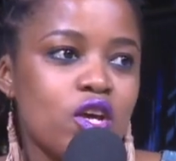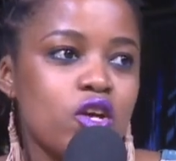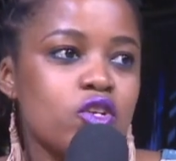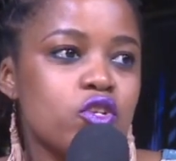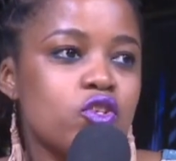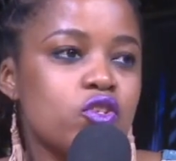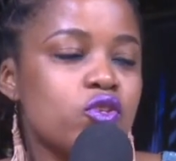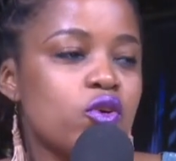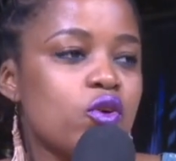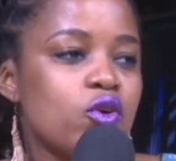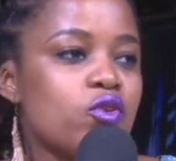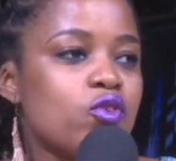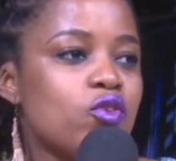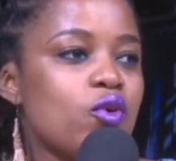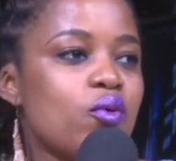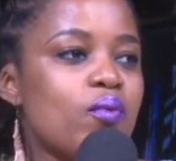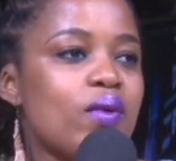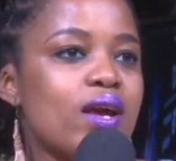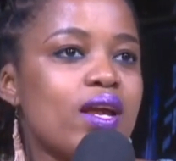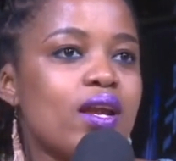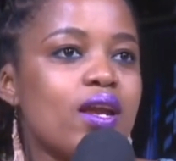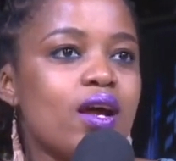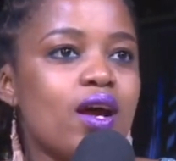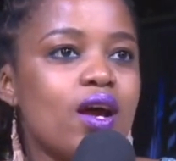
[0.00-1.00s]
So no
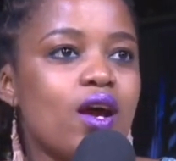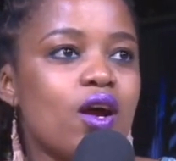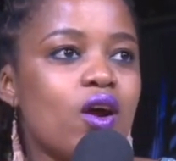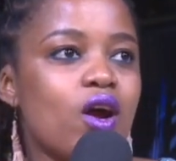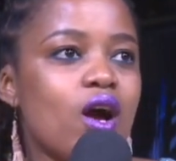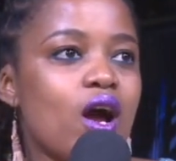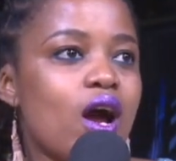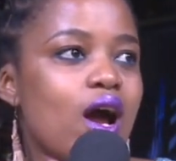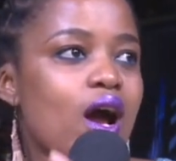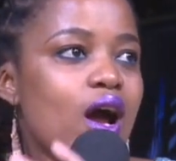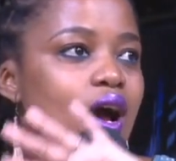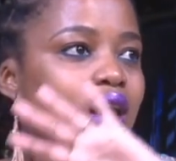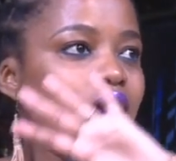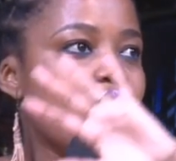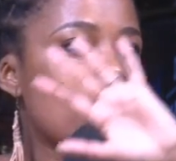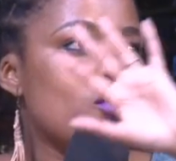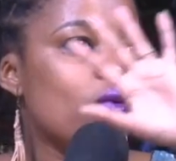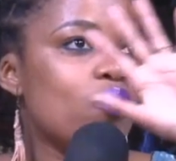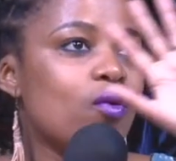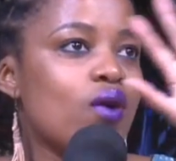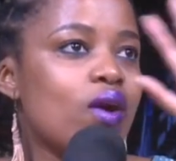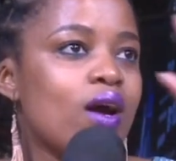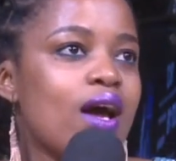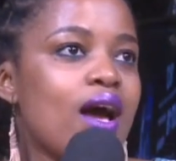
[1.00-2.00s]
matter
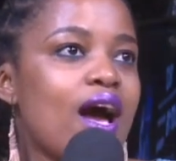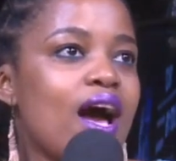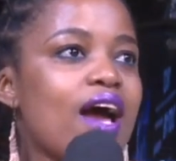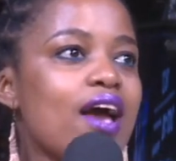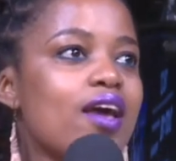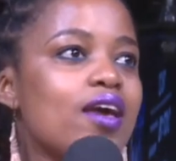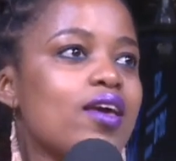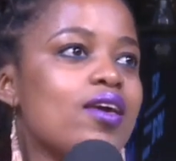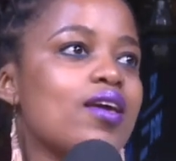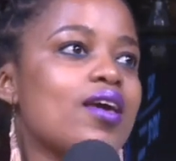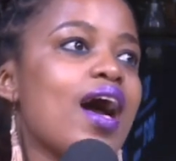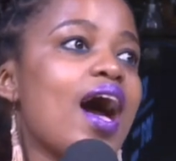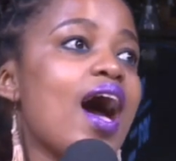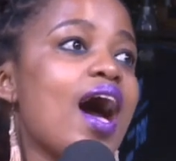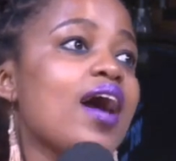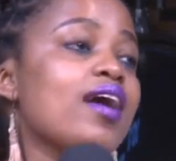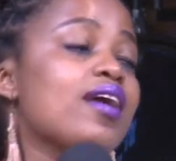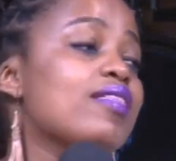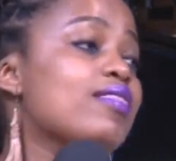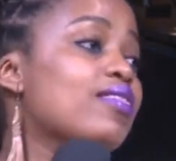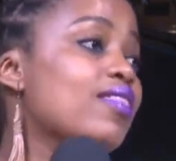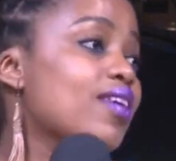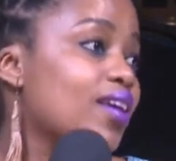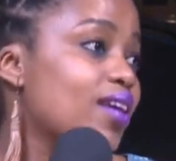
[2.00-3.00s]
how I
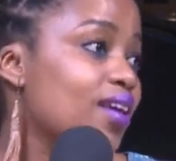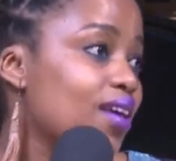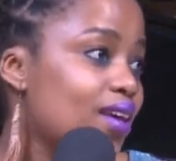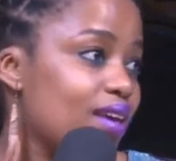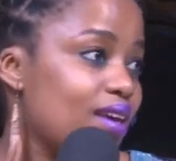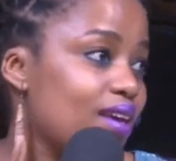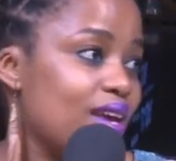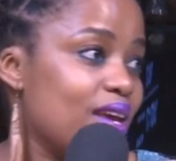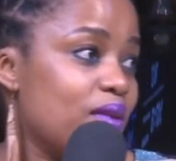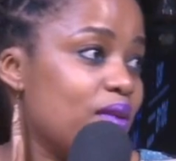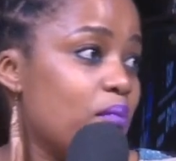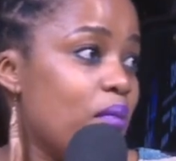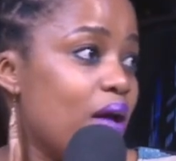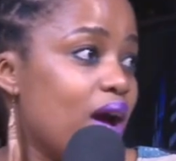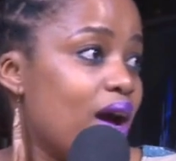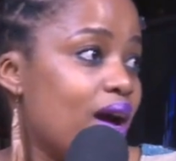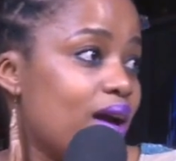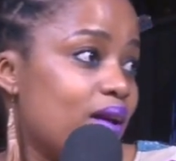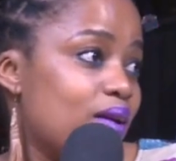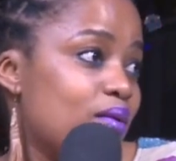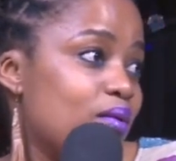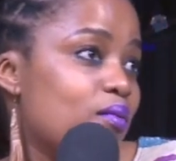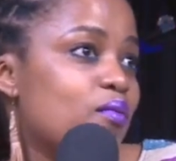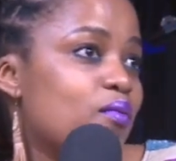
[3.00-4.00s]
think in
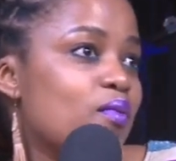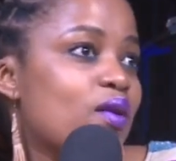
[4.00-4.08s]
my